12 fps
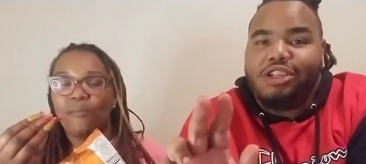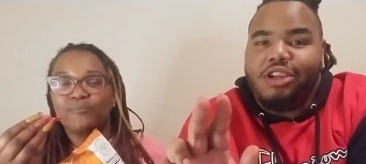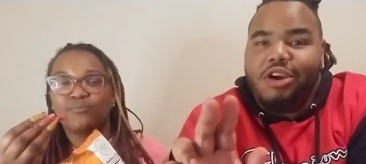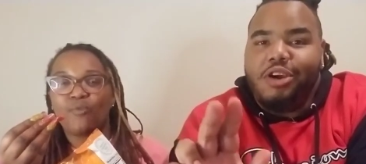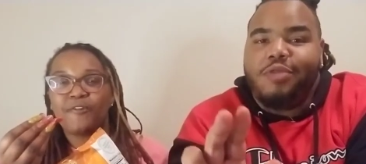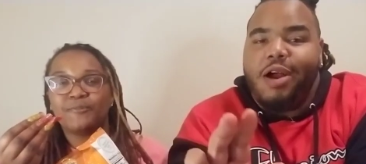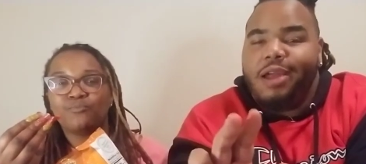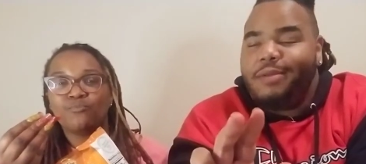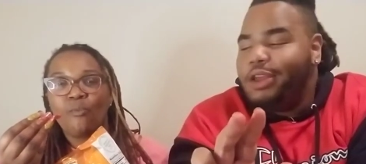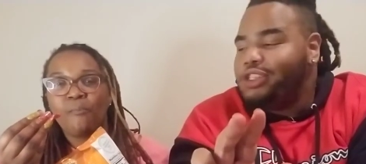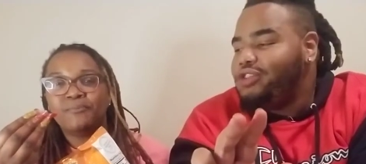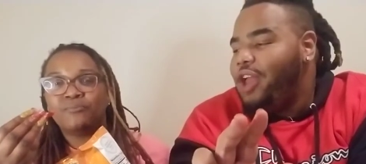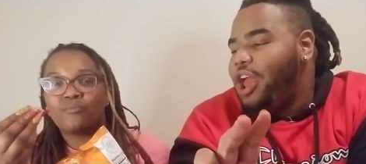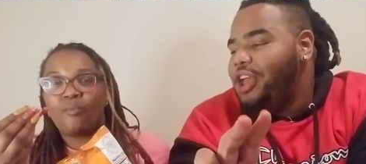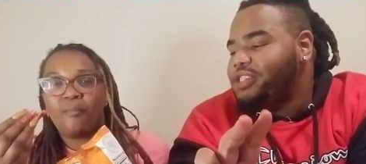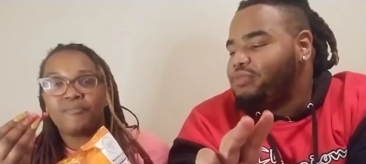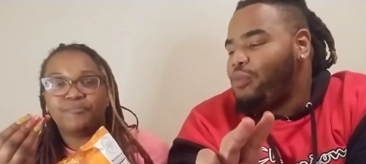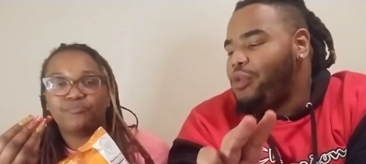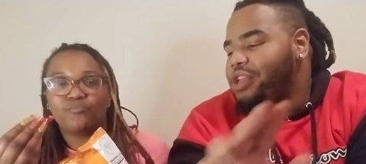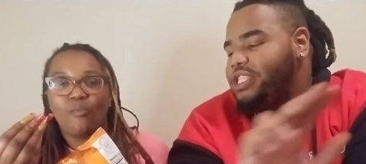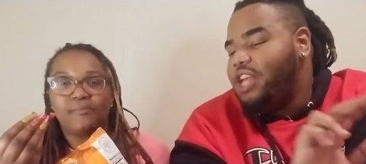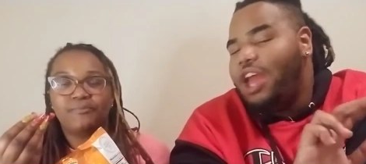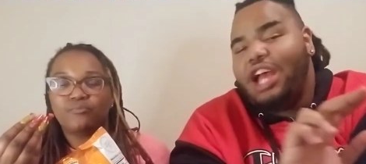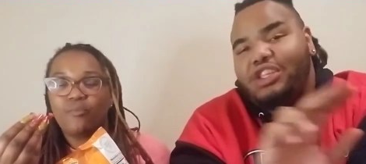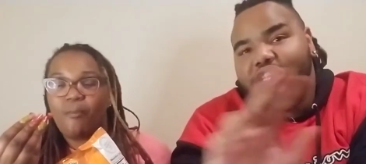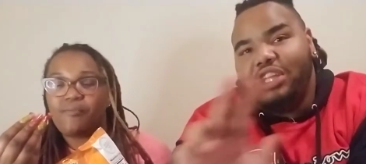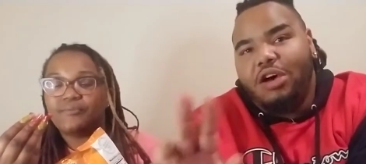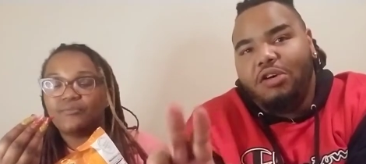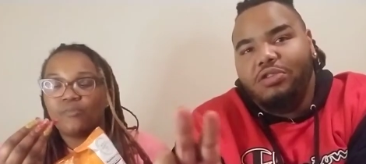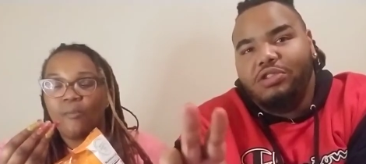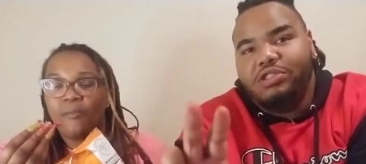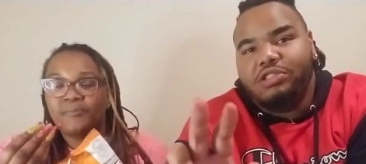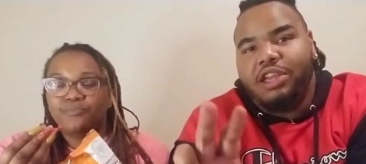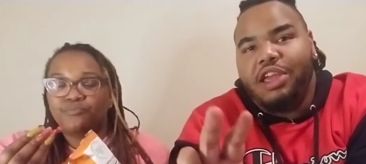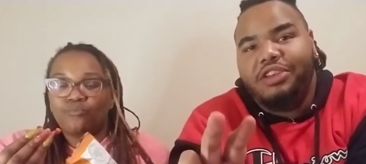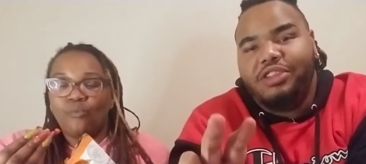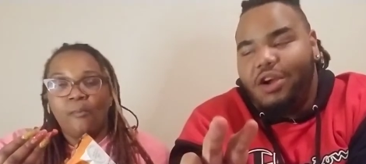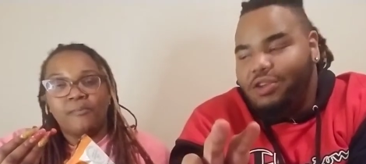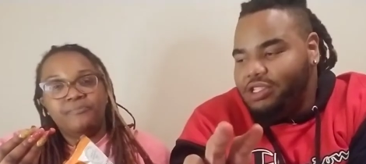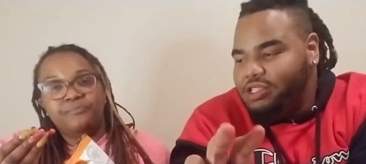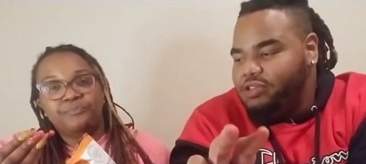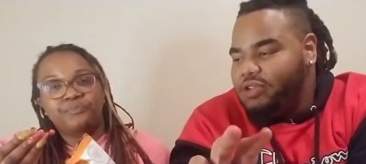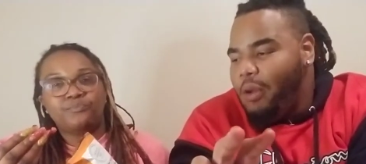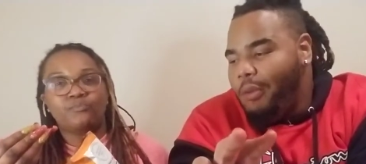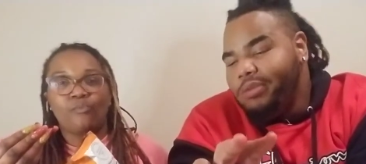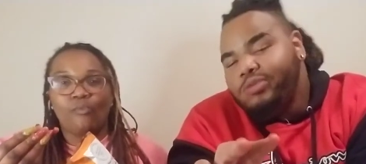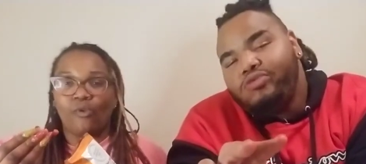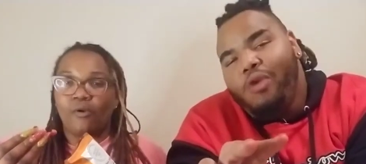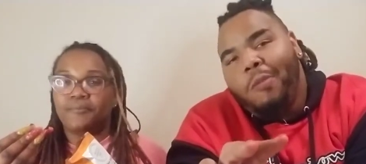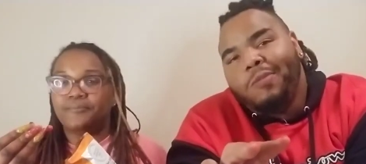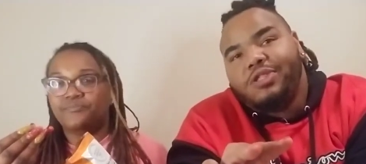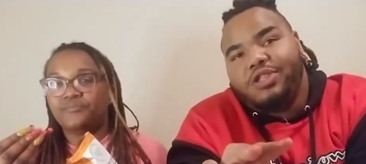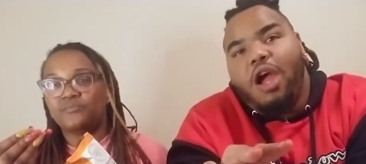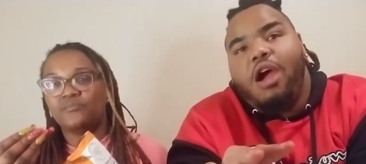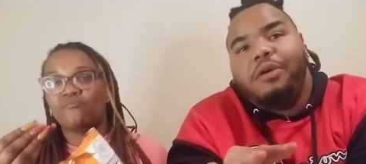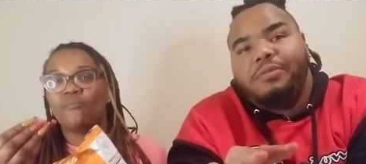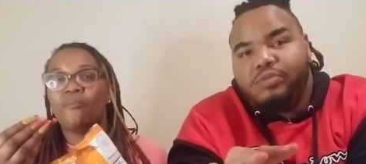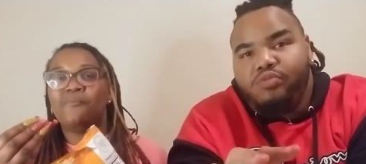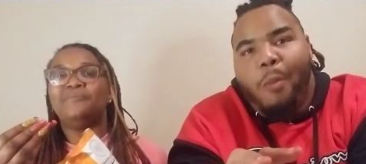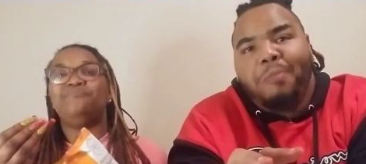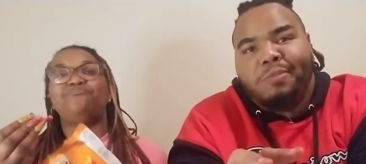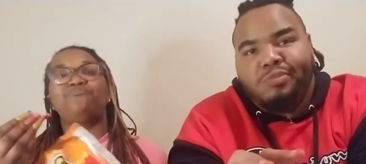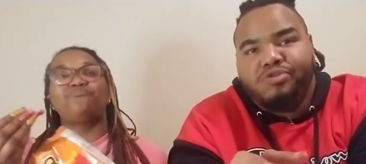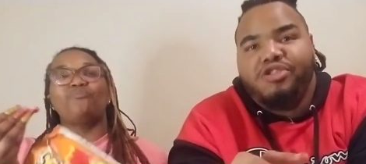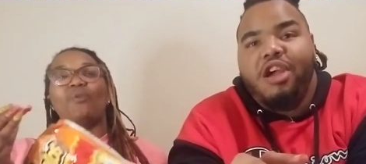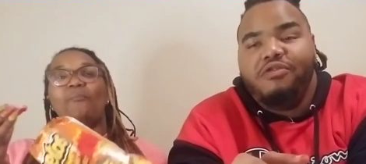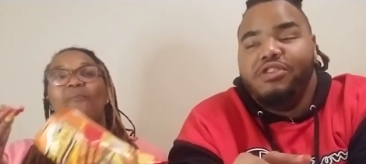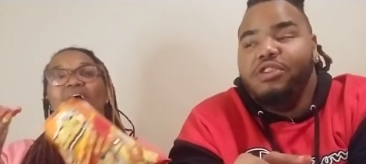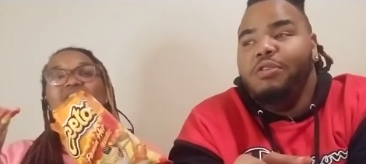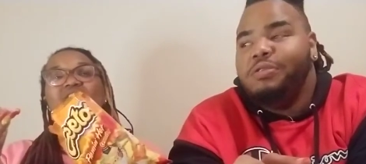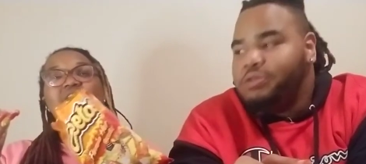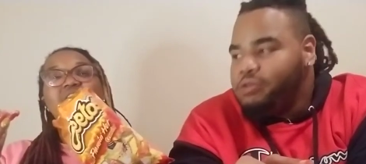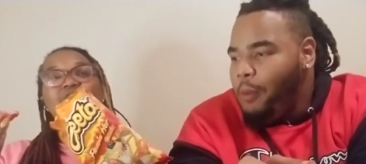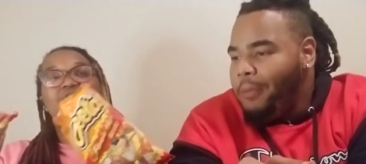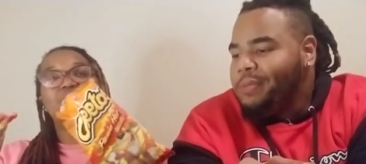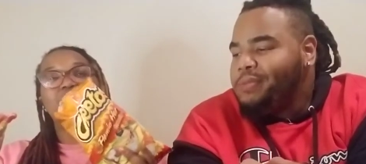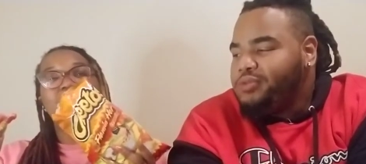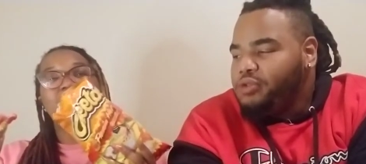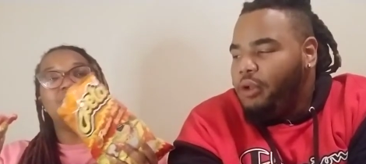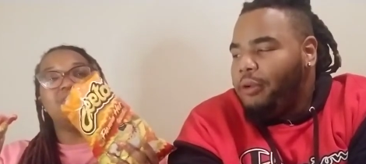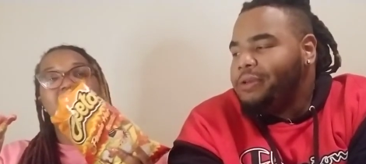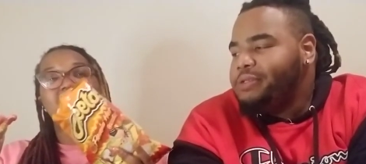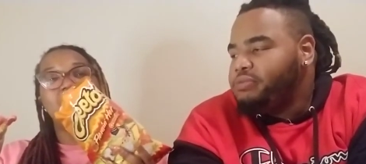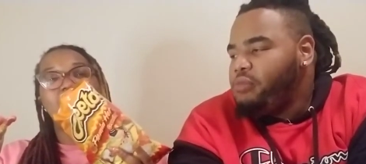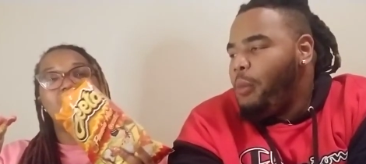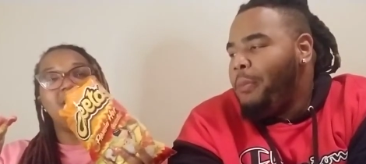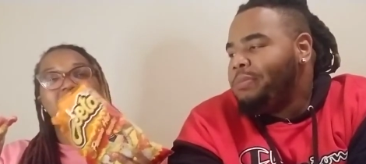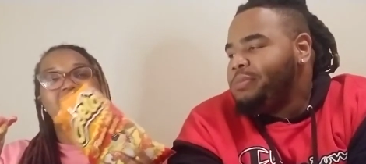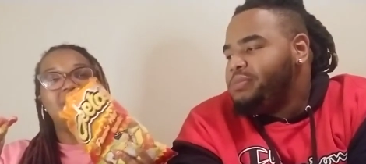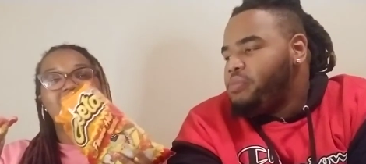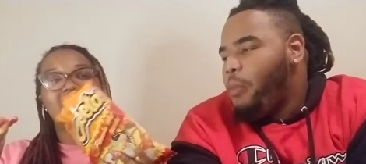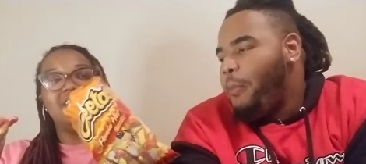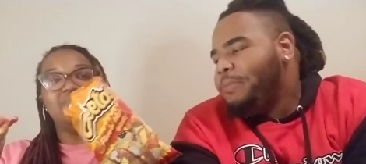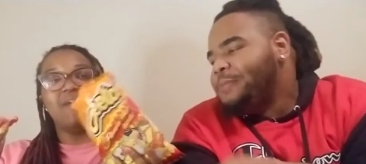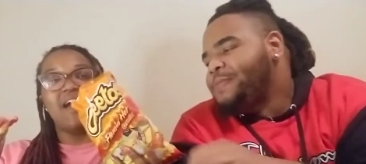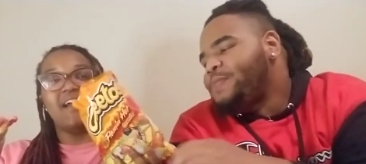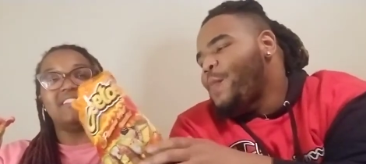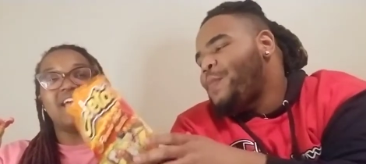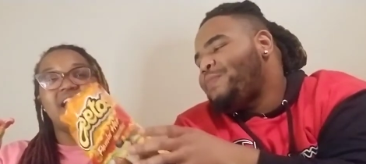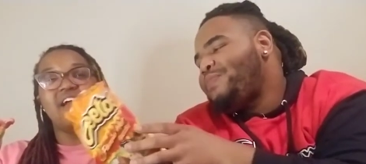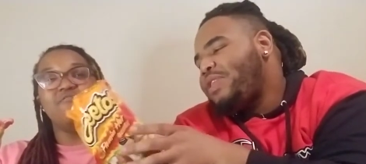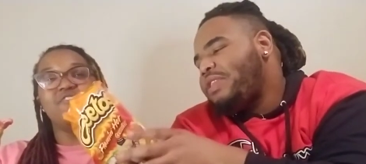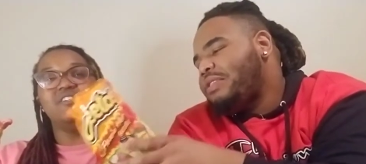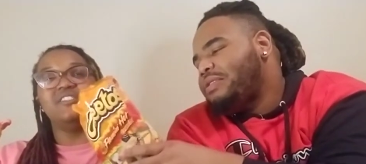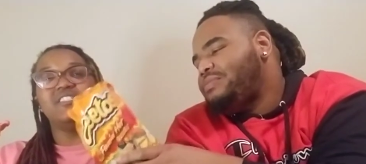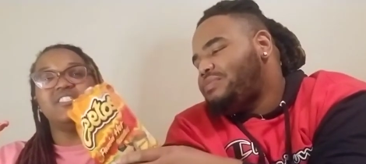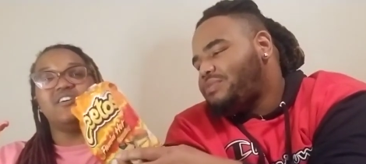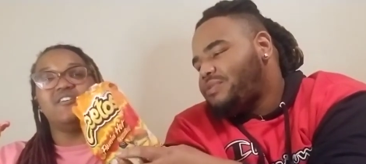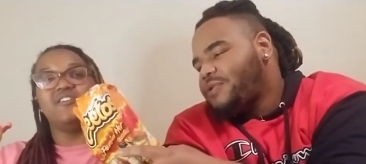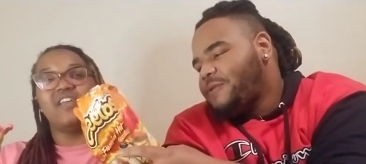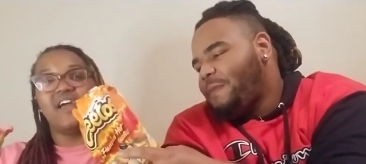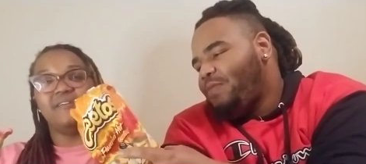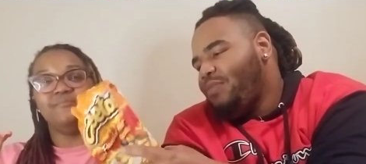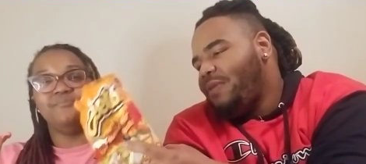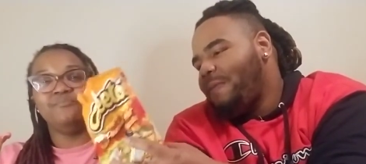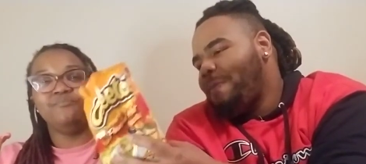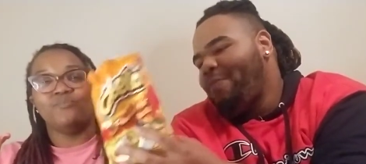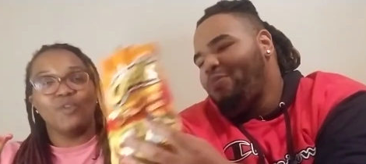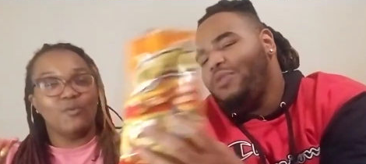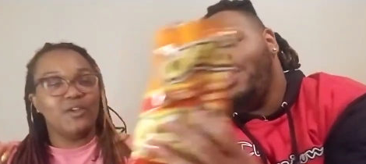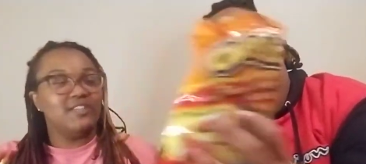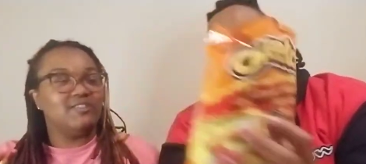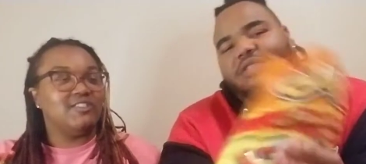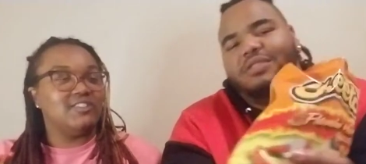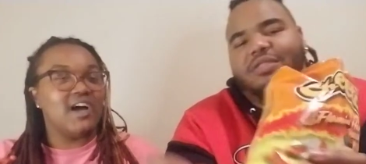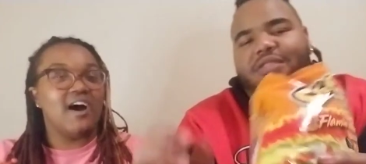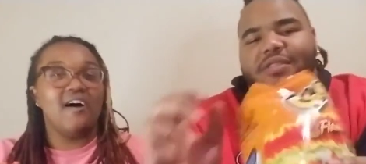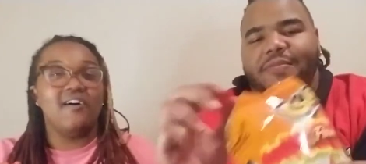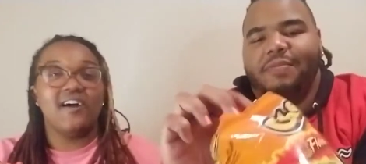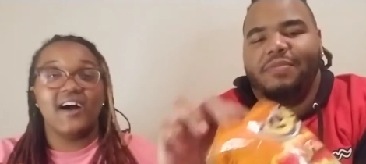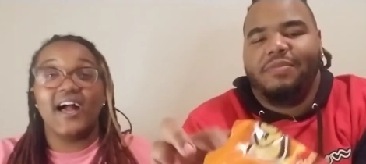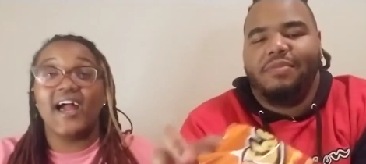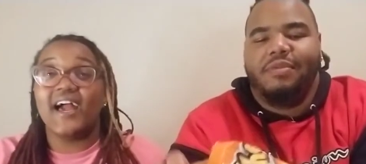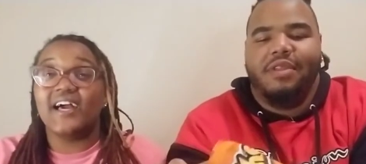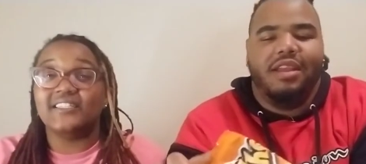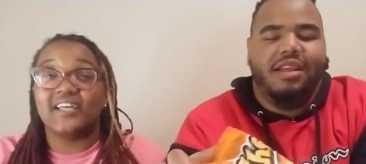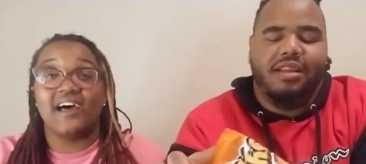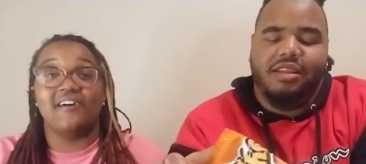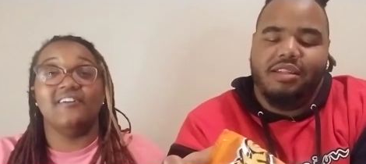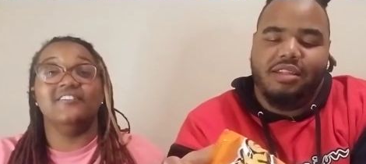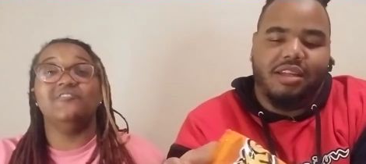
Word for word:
Speaker 1: girls walking around track, eating hot Cheetos in Arizona's. Yeah. yeah My
Speaker 2: childhood friend used to get eat these bags every single day. We used to dog her ass out.